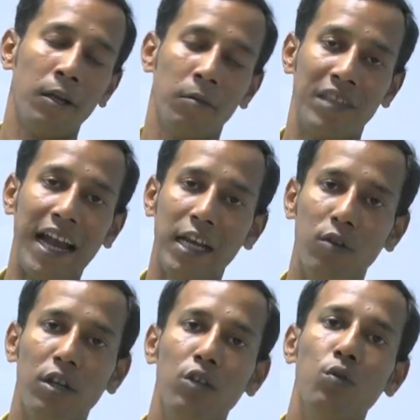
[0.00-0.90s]
that you
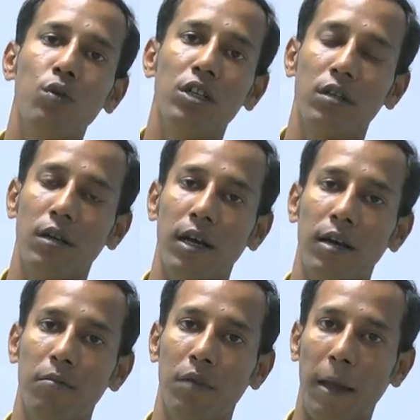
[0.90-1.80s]
can do it
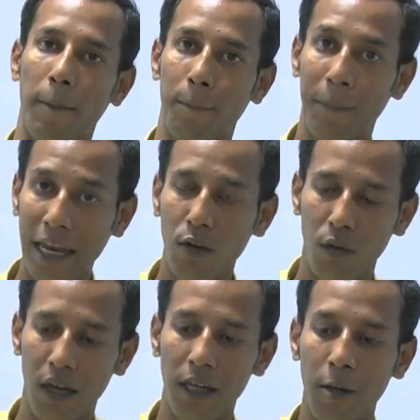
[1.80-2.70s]

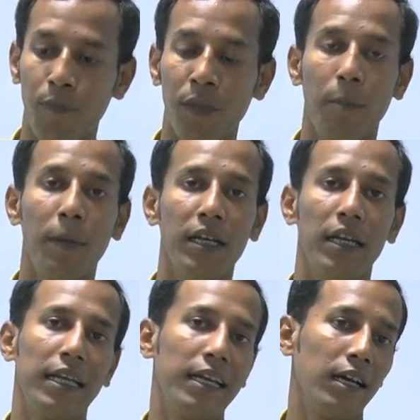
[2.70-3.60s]
manually, but
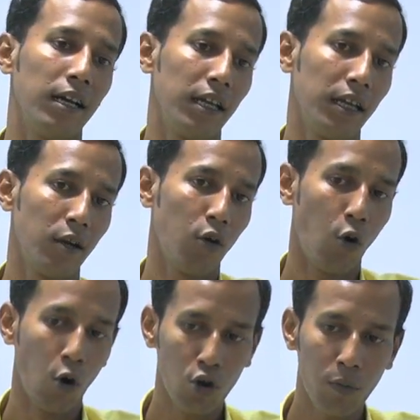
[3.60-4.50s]

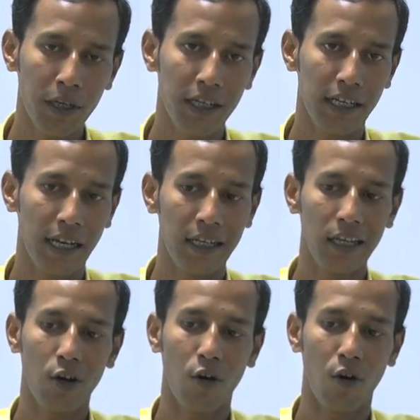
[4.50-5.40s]
automatically,
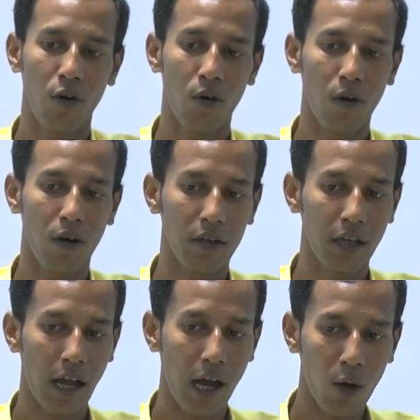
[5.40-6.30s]
or
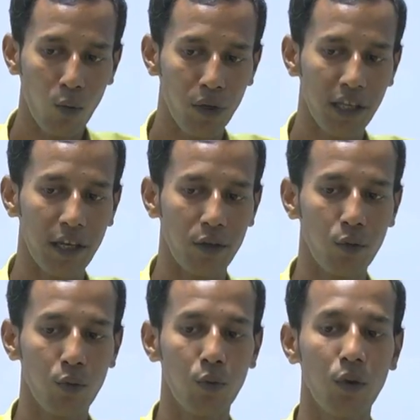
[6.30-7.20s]
how we can
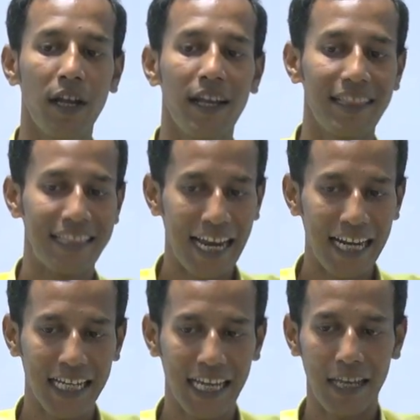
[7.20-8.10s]
do
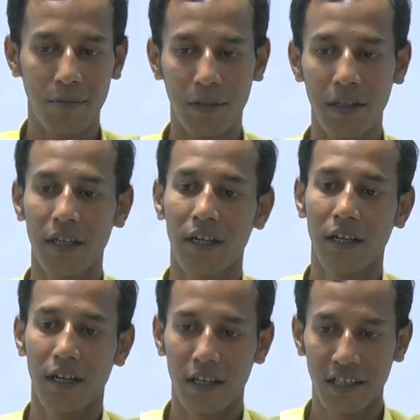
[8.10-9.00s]
that can be
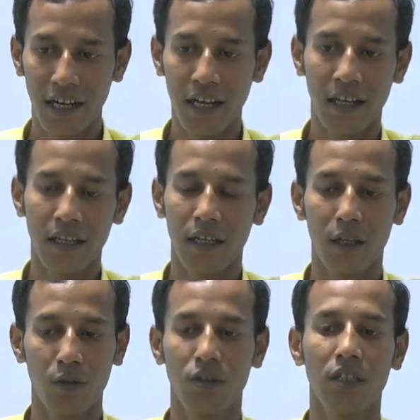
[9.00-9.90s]
done
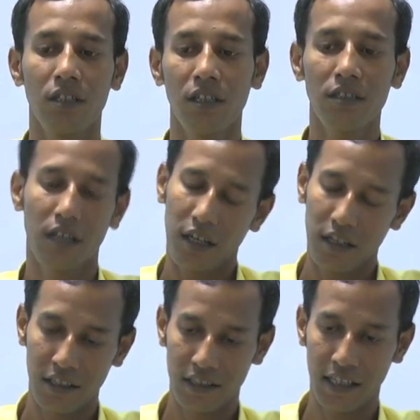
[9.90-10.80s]
using this
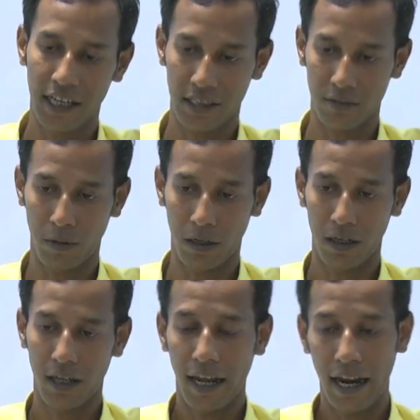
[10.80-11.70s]
DC expert.
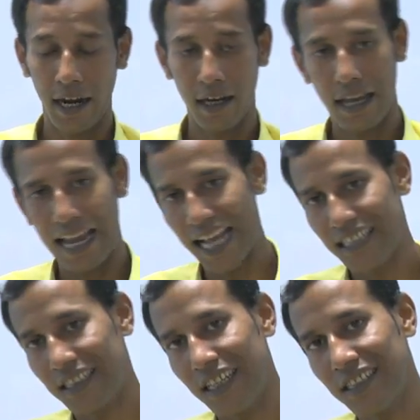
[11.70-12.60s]
And as
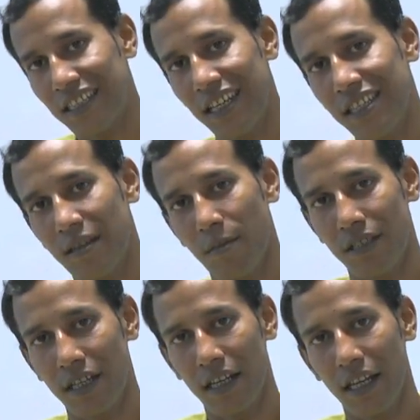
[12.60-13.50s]
this is
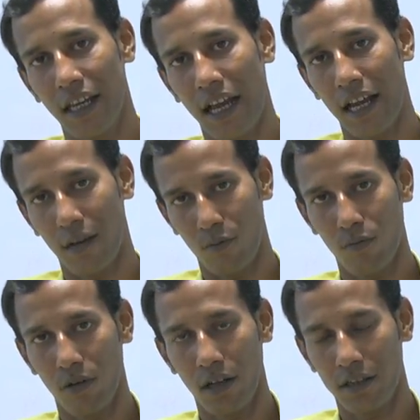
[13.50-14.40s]
basically
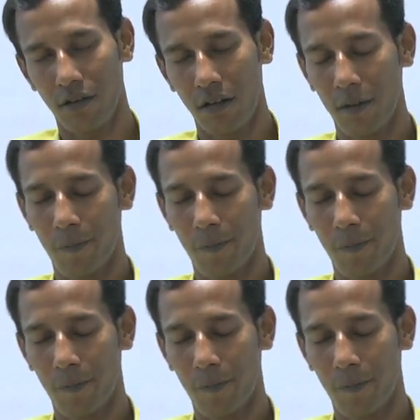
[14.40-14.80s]
actually